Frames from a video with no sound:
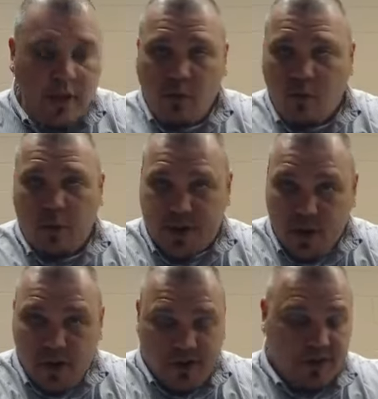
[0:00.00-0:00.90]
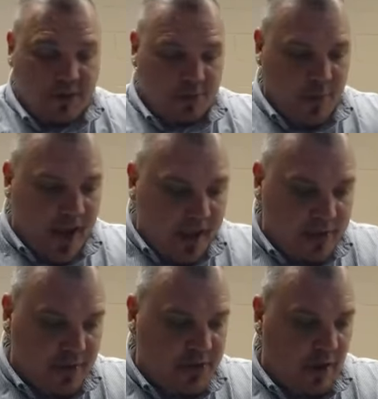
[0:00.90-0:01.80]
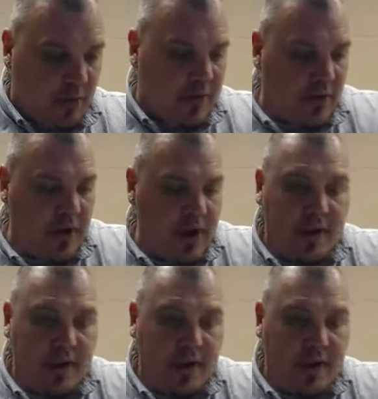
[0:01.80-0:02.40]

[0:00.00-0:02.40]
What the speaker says: What we notice in this passage, however,